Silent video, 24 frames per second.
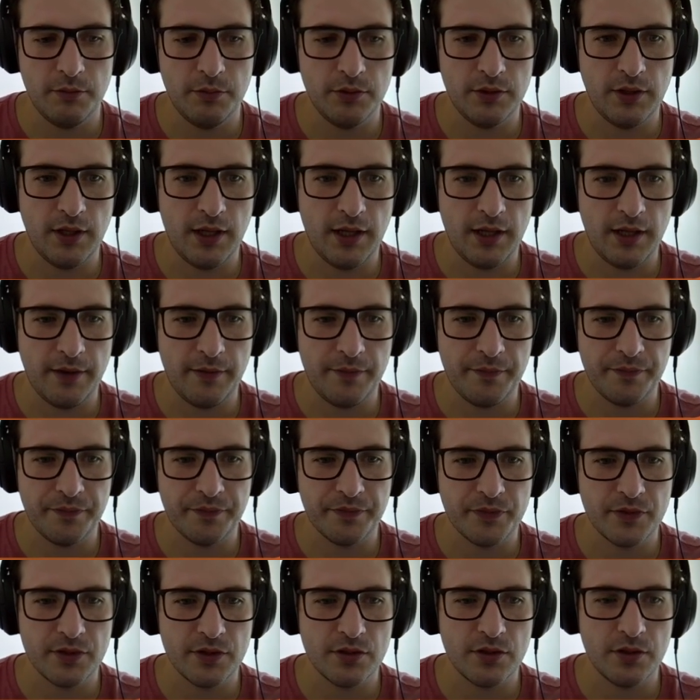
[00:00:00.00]
put
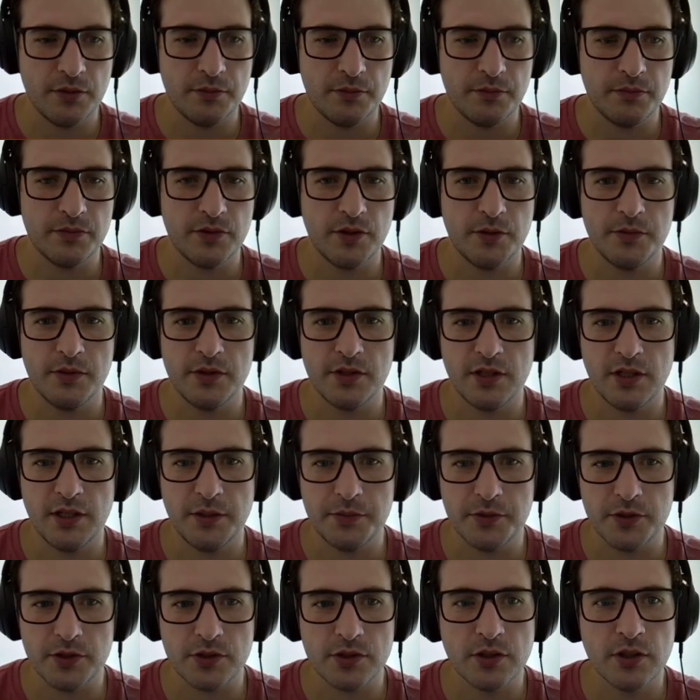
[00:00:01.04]
some
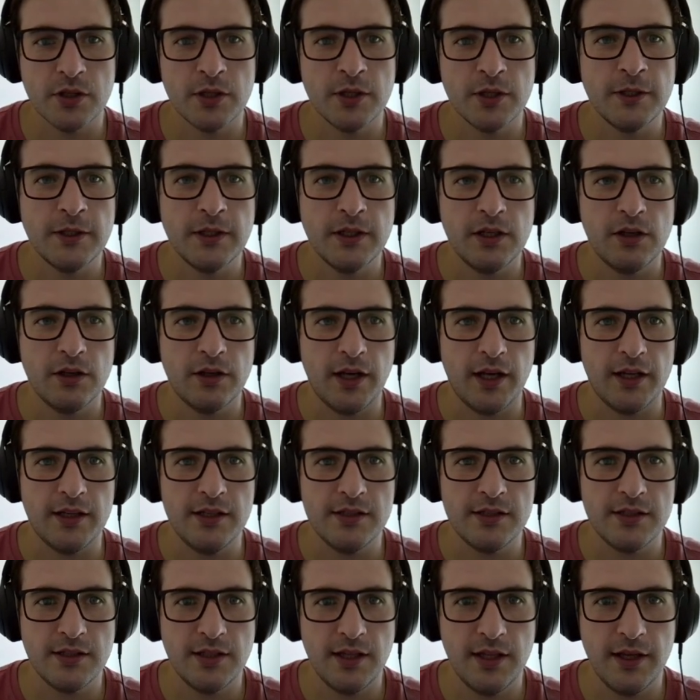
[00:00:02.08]
descriptions. Okay,
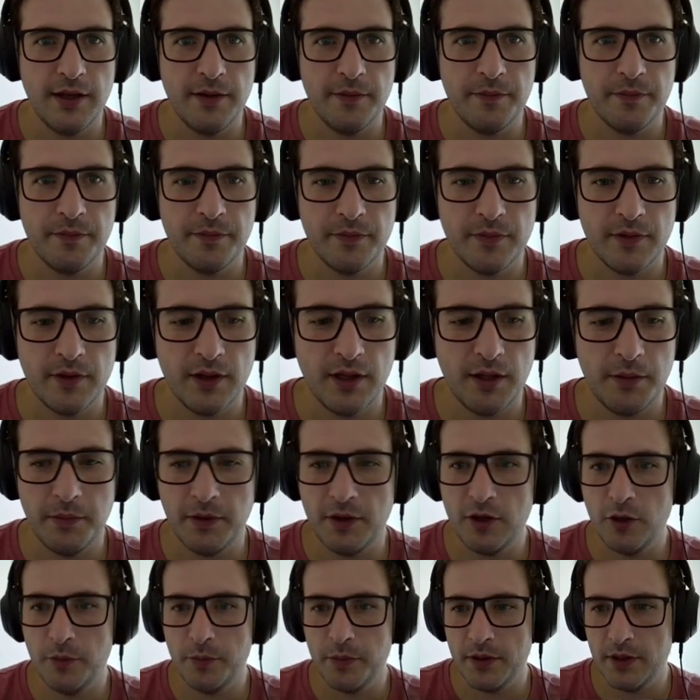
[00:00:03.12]
this is the, let me
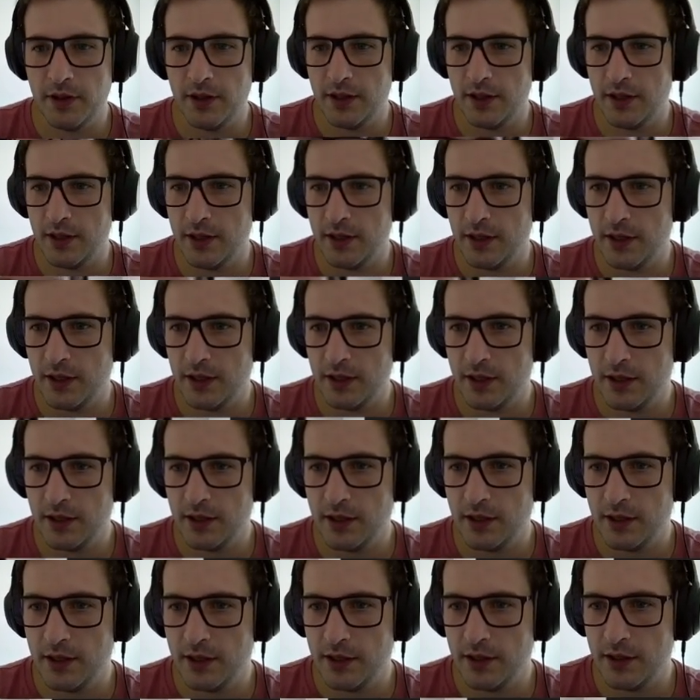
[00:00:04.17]
copy
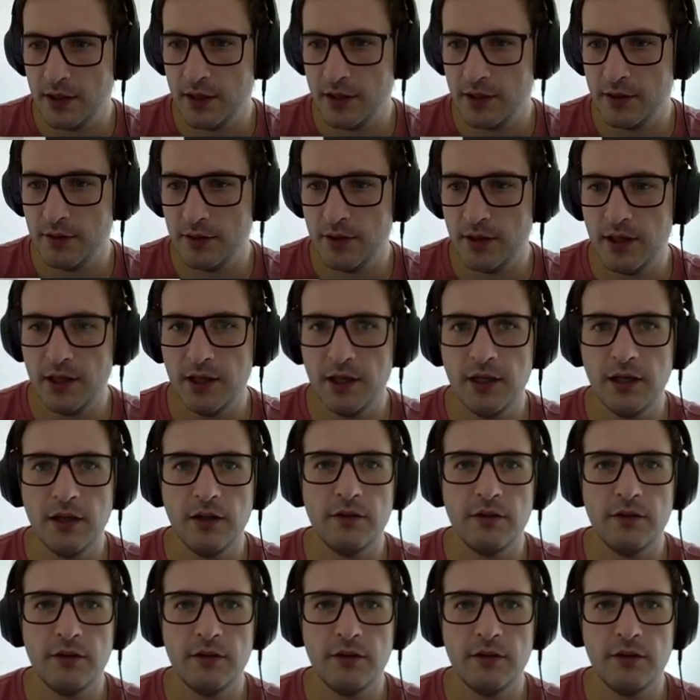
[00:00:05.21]
the URL